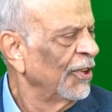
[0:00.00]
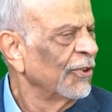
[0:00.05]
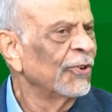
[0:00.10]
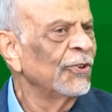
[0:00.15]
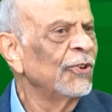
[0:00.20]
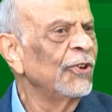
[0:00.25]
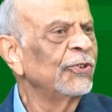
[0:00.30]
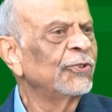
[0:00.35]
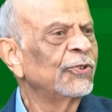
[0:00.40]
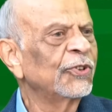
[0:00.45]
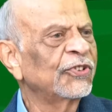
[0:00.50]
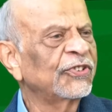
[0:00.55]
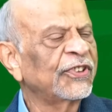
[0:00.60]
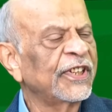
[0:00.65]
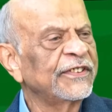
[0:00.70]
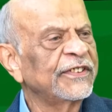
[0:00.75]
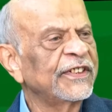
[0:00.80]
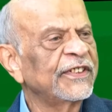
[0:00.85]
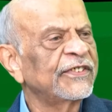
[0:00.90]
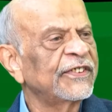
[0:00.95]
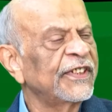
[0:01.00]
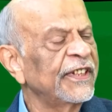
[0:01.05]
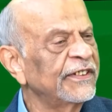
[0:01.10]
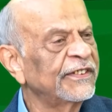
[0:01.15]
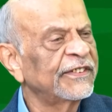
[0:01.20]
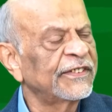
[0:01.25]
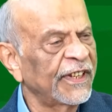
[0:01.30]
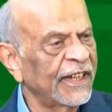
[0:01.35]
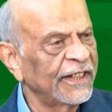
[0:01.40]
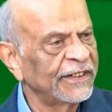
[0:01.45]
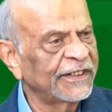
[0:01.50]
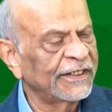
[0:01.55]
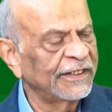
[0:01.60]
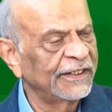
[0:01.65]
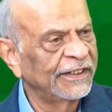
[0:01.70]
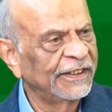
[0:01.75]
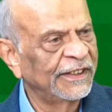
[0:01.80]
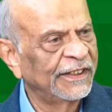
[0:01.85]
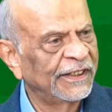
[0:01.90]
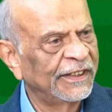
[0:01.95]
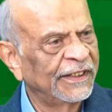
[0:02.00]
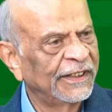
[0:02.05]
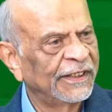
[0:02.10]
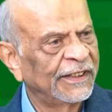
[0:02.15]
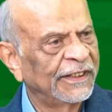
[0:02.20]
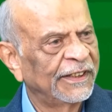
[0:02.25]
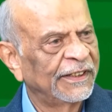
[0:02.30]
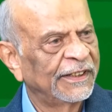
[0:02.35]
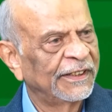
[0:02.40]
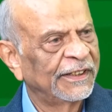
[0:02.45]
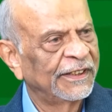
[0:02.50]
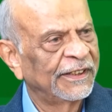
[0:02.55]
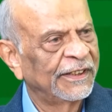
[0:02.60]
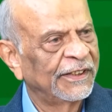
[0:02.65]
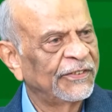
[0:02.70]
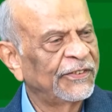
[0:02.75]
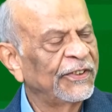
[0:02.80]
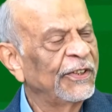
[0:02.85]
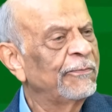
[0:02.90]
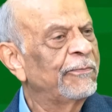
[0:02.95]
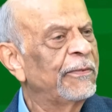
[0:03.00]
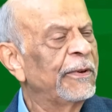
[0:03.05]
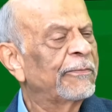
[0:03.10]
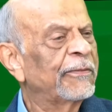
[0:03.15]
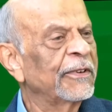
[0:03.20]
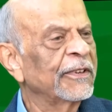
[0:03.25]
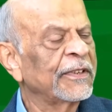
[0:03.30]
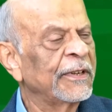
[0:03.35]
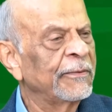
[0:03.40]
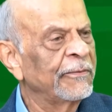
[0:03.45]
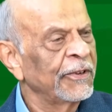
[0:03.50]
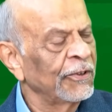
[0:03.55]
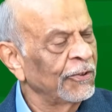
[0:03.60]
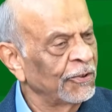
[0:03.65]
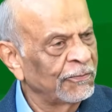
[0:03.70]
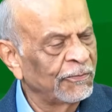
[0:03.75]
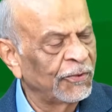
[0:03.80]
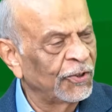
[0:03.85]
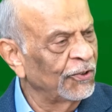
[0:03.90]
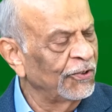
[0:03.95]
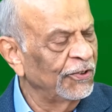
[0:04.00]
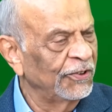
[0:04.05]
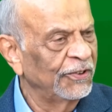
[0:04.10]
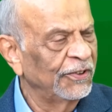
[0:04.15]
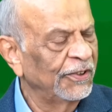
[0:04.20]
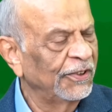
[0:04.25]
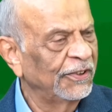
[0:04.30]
You know, it was such a sad sight, seeing people coming on board.